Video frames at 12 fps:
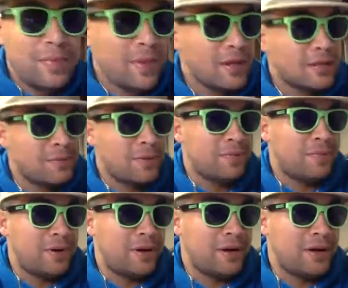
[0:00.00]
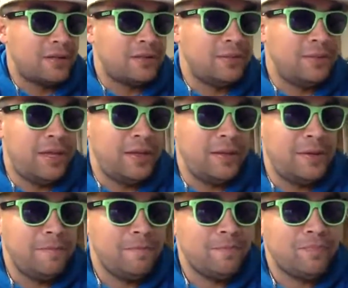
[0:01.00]
It's been pretty awesome
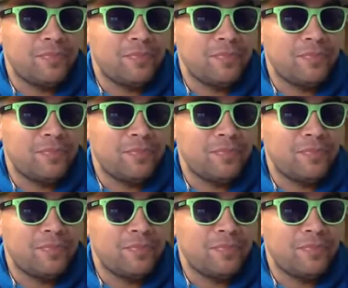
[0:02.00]
lately